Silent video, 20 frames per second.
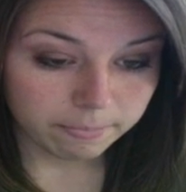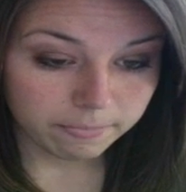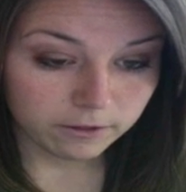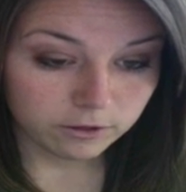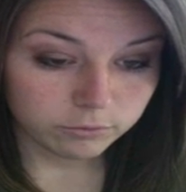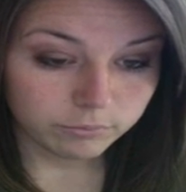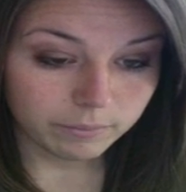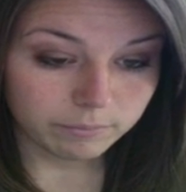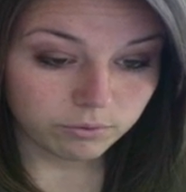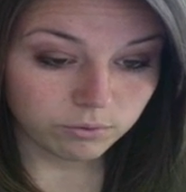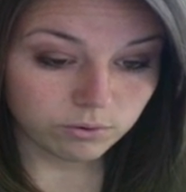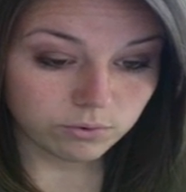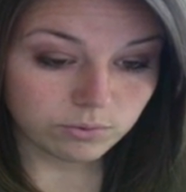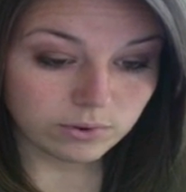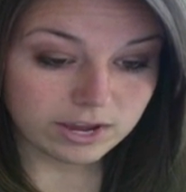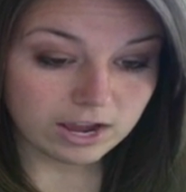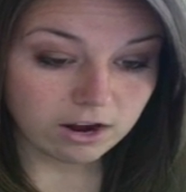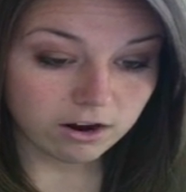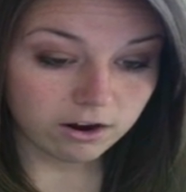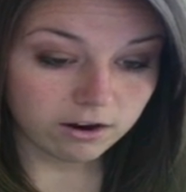remember when
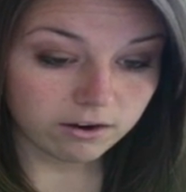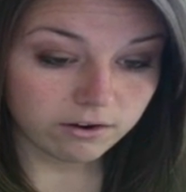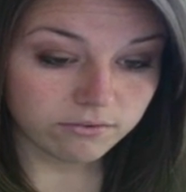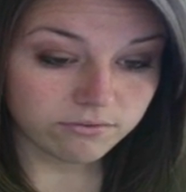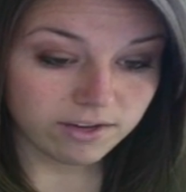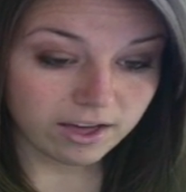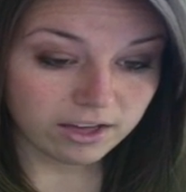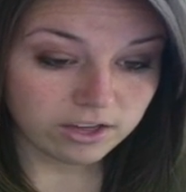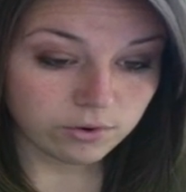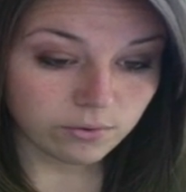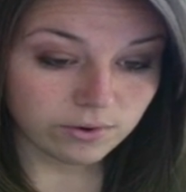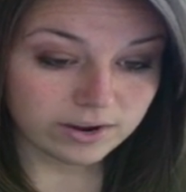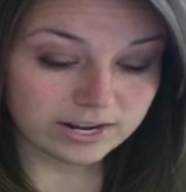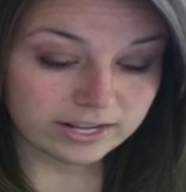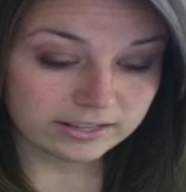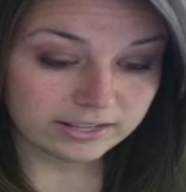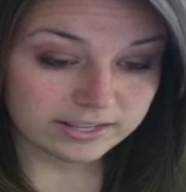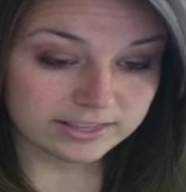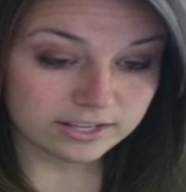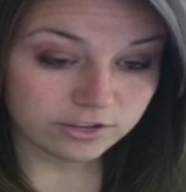we are evaluating
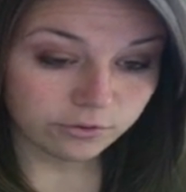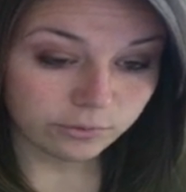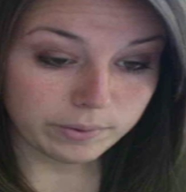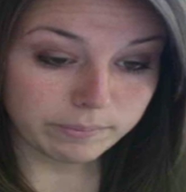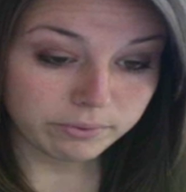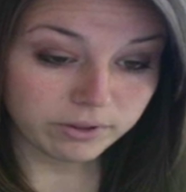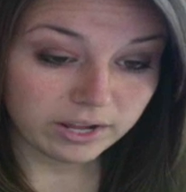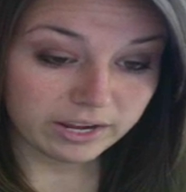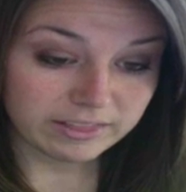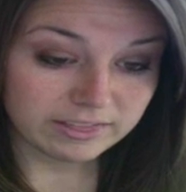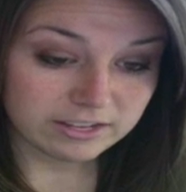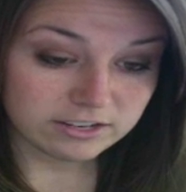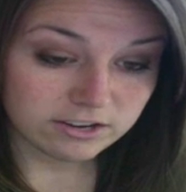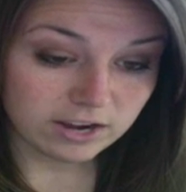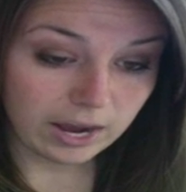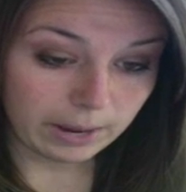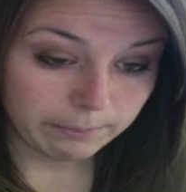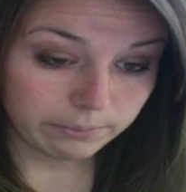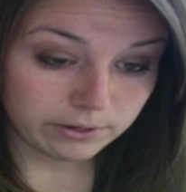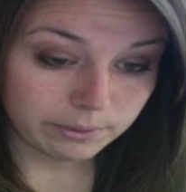like this, we plug in the
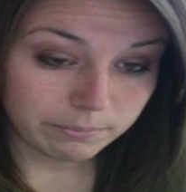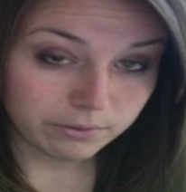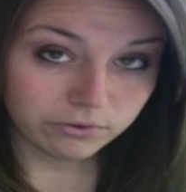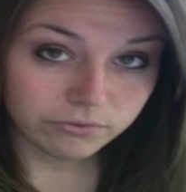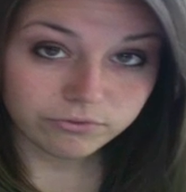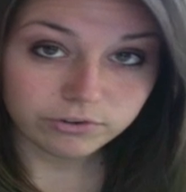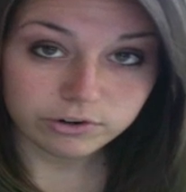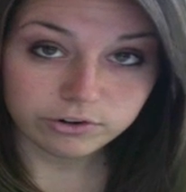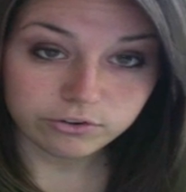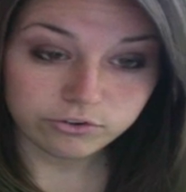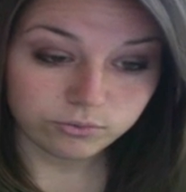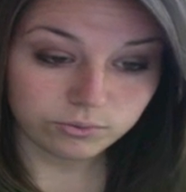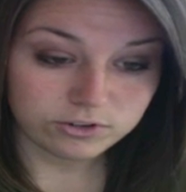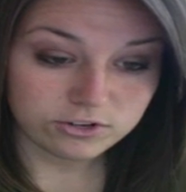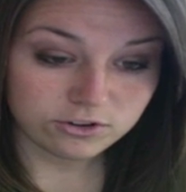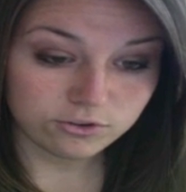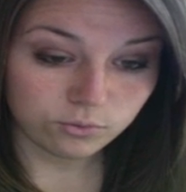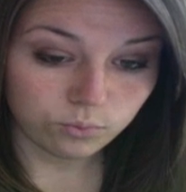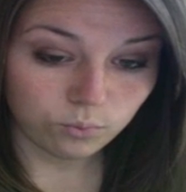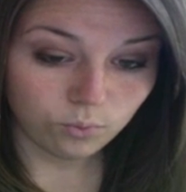top number first,
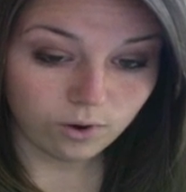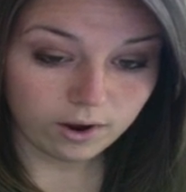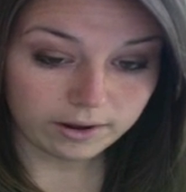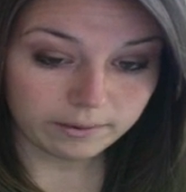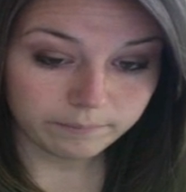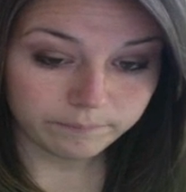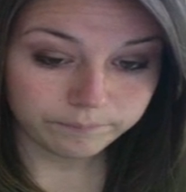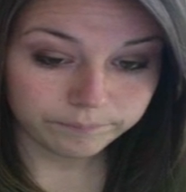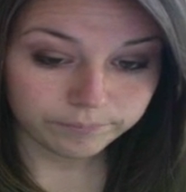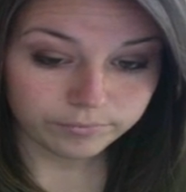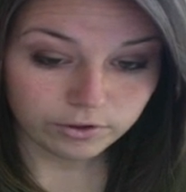which is 1.